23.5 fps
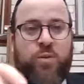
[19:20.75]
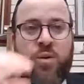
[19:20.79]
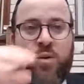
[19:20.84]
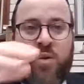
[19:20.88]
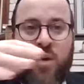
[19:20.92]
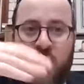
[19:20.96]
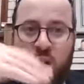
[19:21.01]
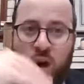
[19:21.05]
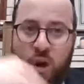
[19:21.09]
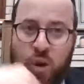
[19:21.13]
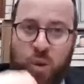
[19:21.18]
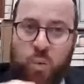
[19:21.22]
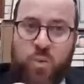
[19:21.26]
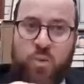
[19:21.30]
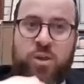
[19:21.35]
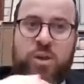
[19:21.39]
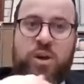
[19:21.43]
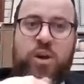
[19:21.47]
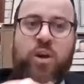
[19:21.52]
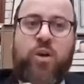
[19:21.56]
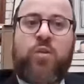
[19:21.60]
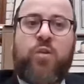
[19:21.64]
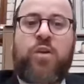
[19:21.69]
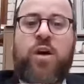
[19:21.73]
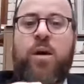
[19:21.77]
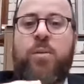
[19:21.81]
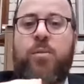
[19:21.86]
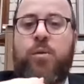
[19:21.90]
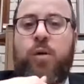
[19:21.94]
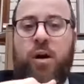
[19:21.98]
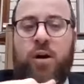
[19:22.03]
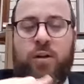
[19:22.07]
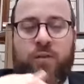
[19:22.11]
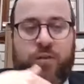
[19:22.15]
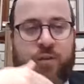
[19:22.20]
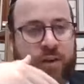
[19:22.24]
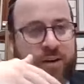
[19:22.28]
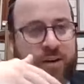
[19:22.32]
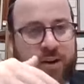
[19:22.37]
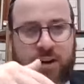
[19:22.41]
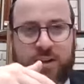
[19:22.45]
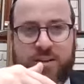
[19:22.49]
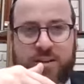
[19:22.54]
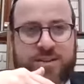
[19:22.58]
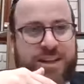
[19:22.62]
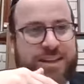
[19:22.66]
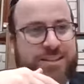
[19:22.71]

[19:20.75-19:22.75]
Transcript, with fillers: We, they'll rub off on us.